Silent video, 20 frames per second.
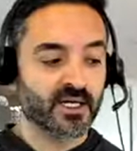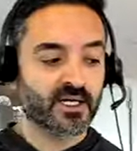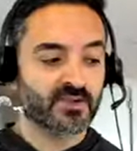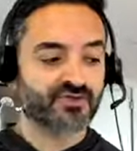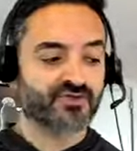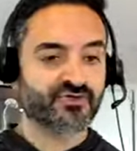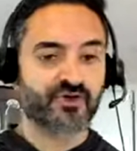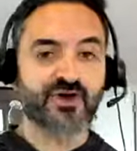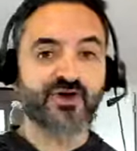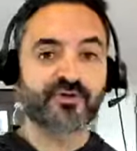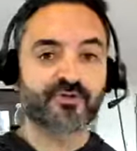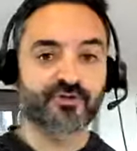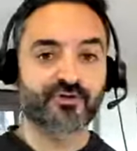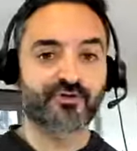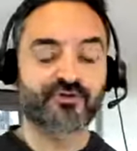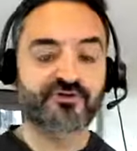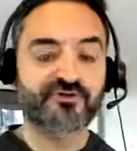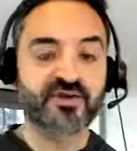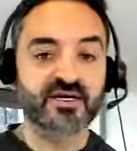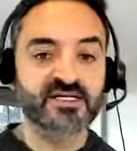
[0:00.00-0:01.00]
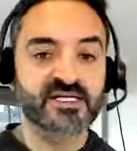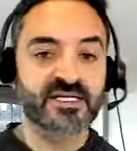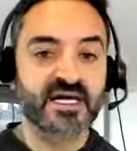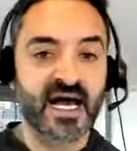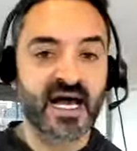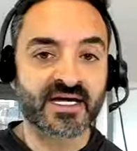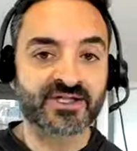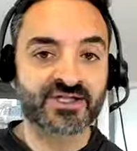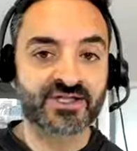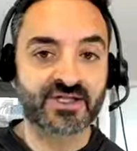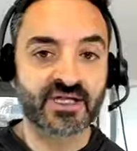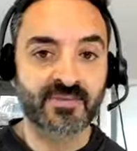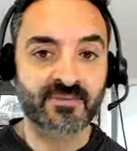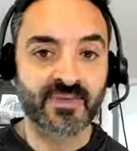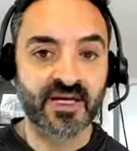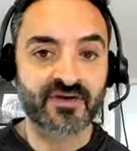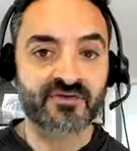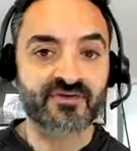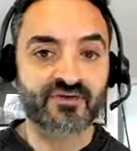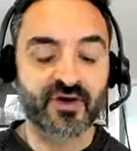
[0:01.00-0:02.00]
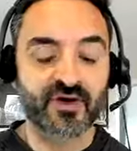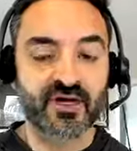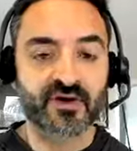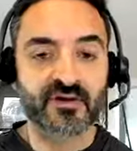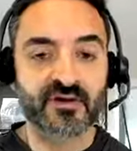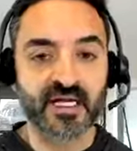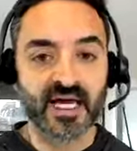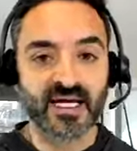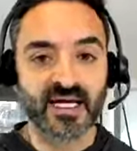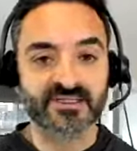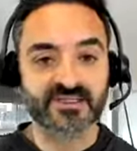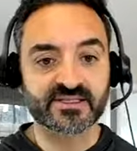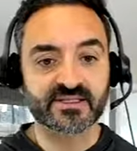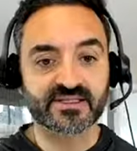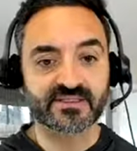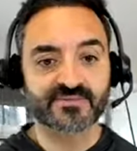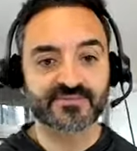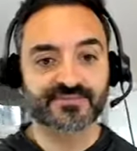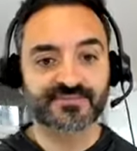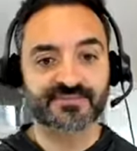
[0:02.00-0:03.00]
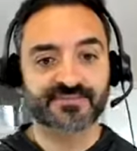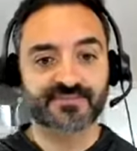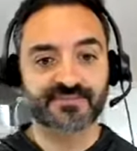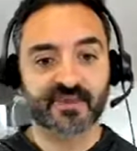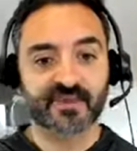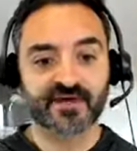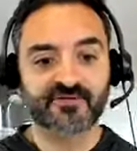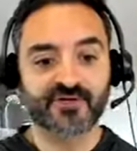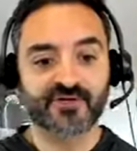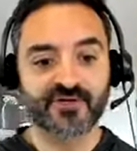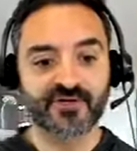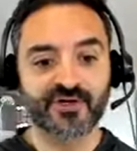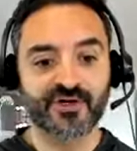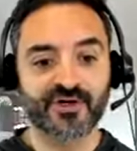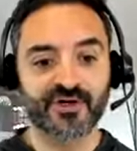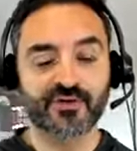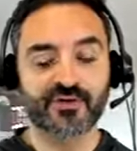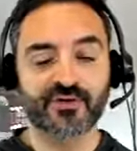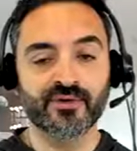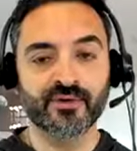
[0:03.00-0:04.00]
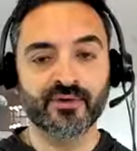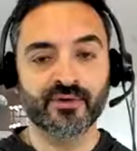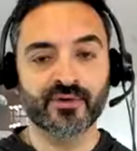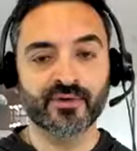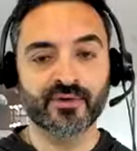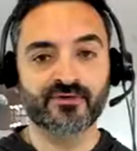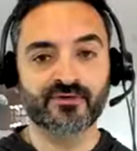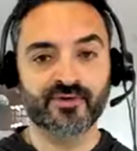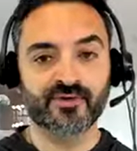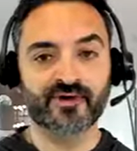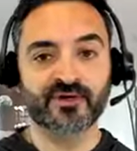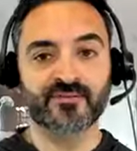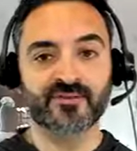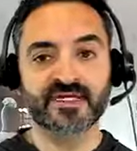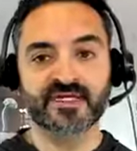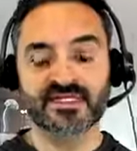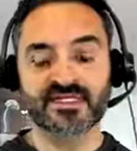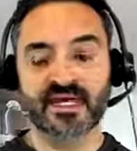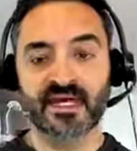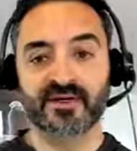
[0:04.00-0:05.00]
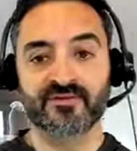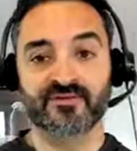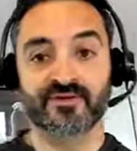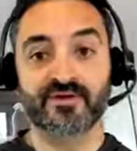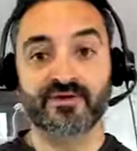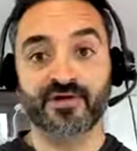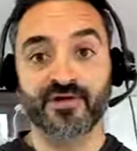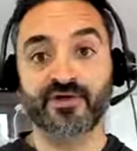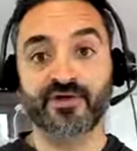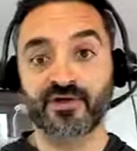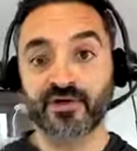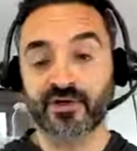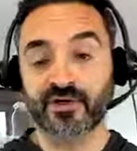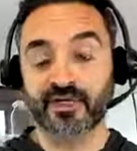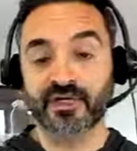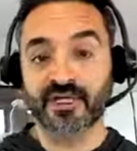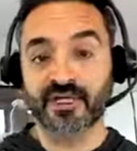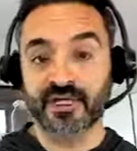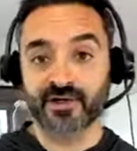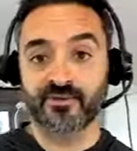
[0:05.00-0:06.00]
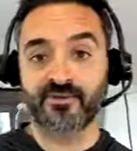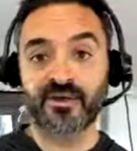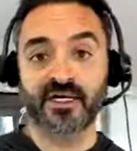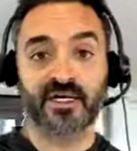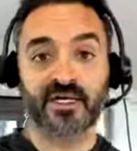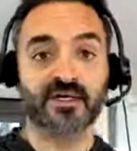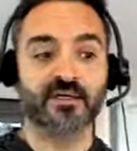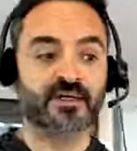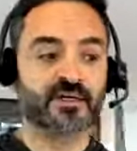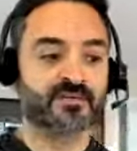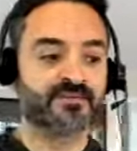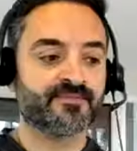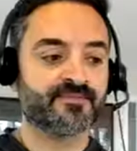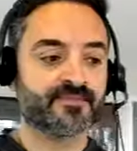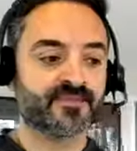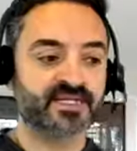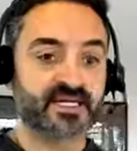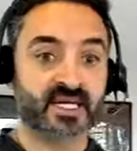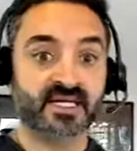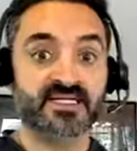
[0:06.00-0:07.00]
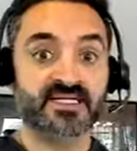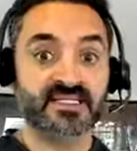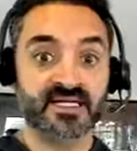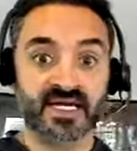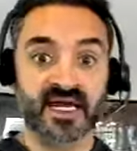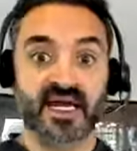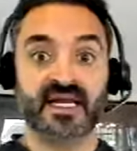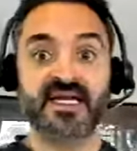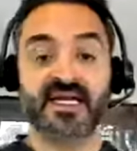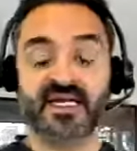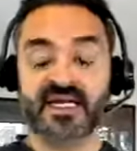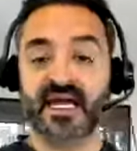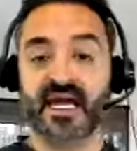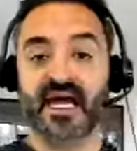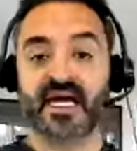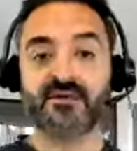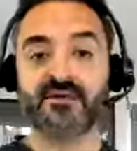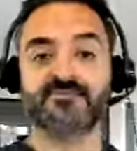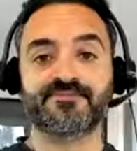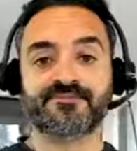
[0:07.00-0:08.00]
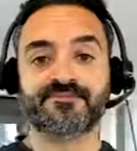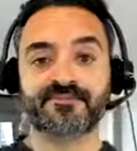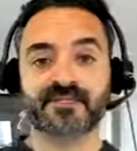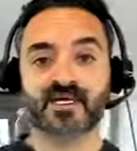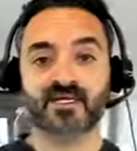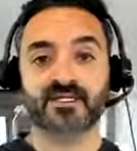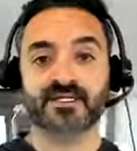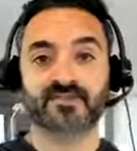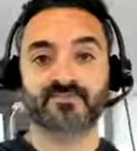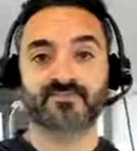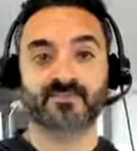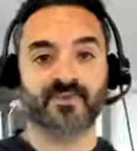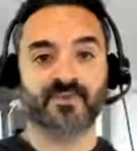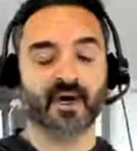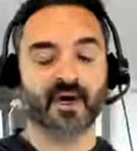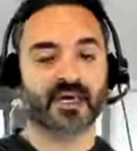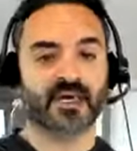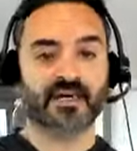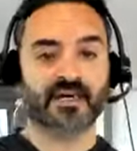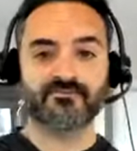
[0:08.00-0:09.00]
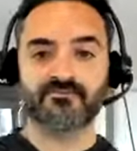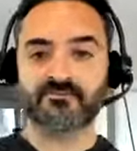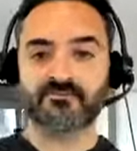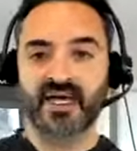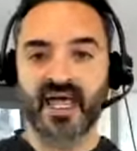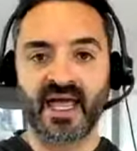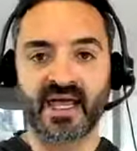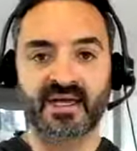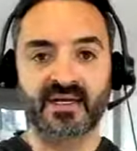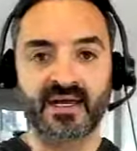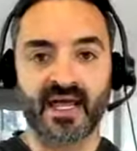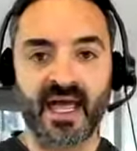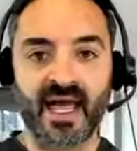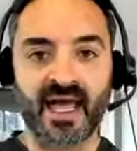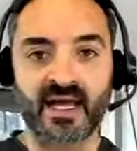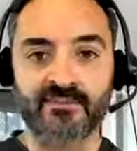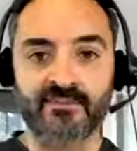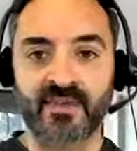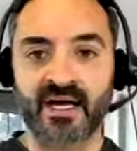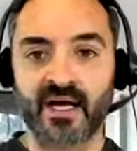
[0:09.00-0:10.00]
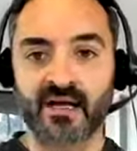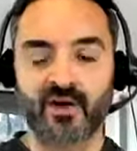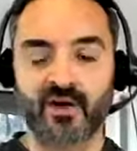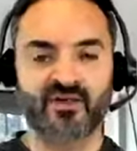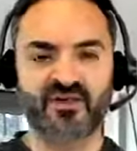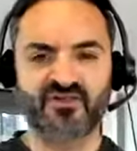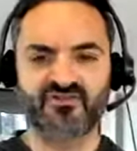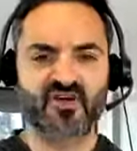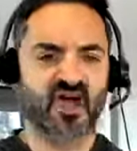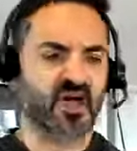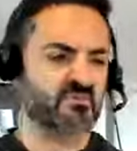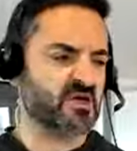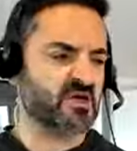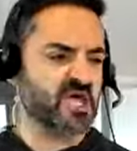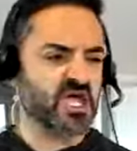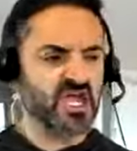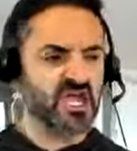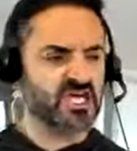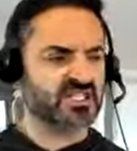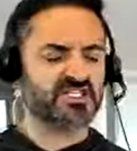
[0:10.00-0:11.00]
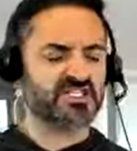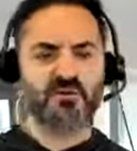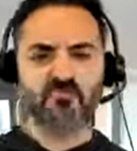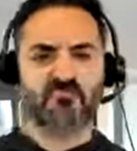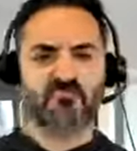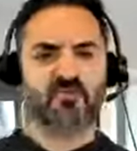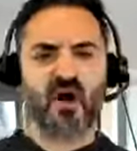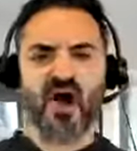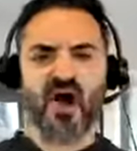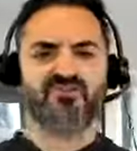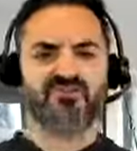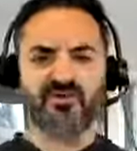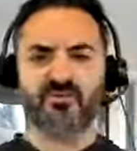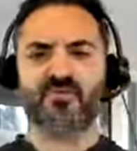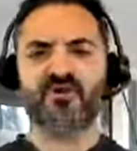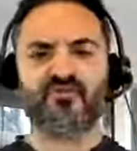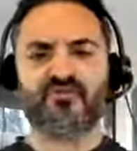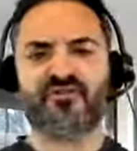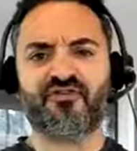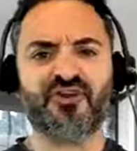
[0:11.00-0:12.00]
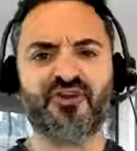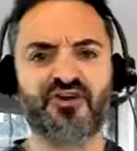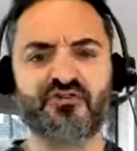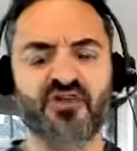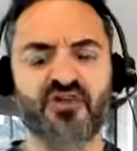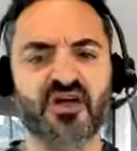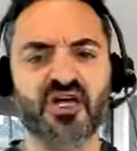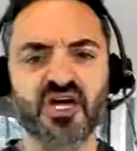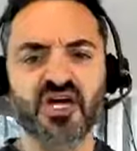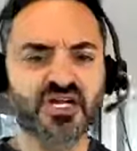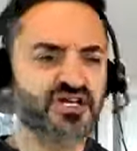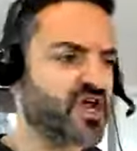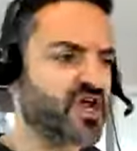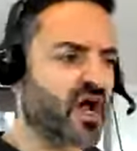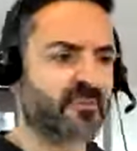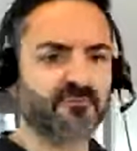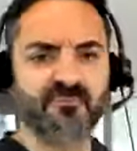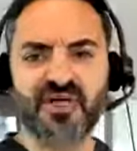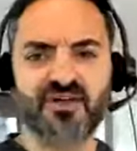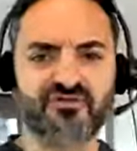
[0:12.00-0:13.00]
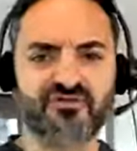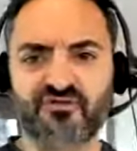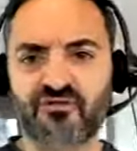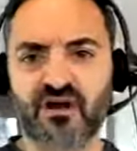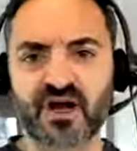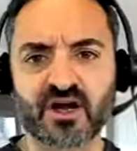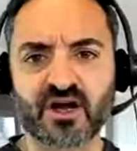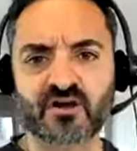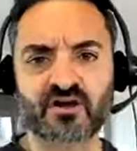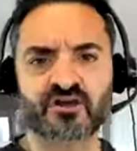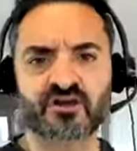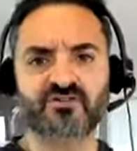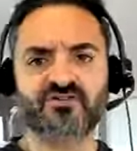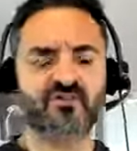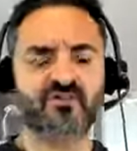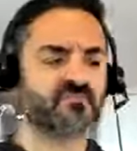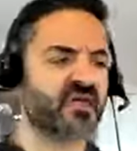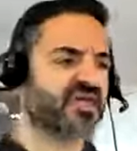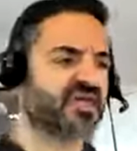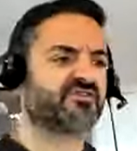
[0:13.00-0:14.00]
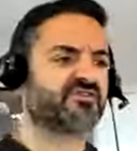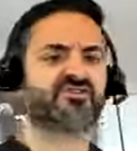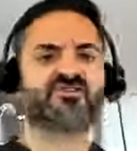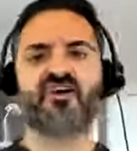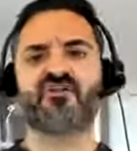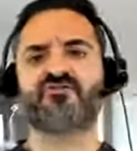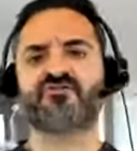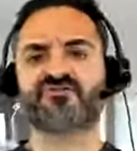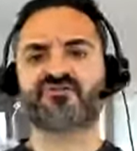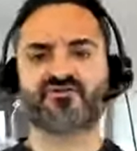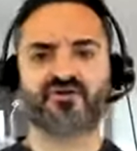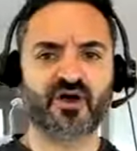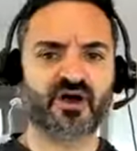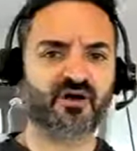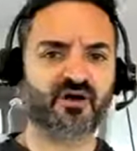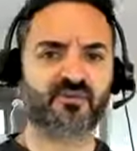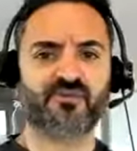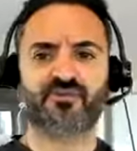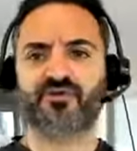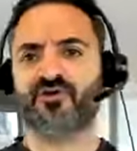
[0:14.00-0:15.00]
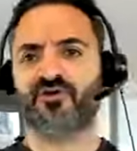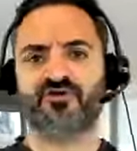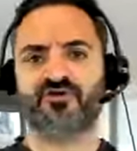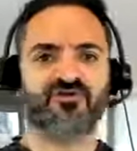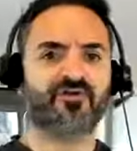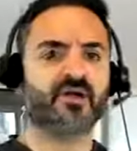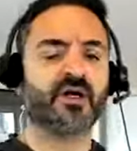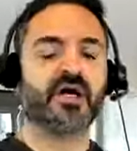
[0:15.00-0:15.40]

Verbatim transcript: Trigger proof doesn't actually mean trigger less. If you're new, You've heard me say, if you're new, you're going to hear me say this again and again because I get hate hate mail all the time. It's impossible for you to not be triggered, to make yourself trigger proof.